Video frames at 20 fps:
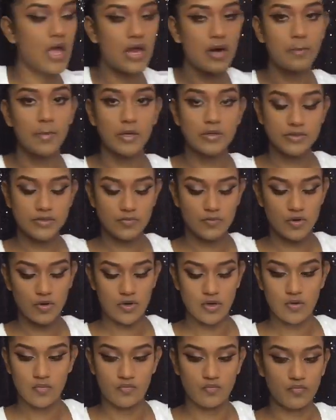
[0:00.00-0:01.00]
And I'm also
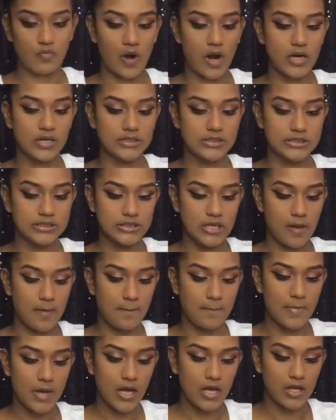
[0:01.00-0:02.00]
going to run
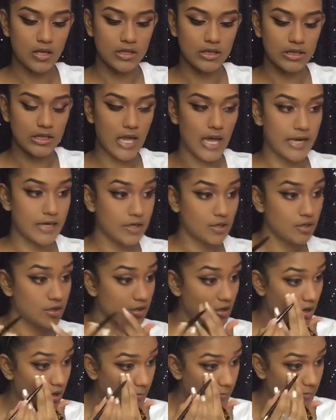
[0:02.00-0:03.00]
some
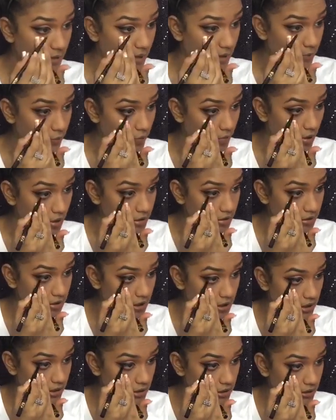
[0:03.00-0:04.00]
liner on my
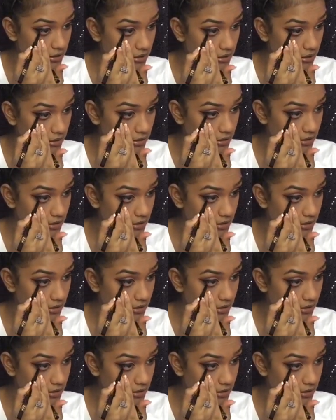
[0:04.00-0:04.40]
waterline.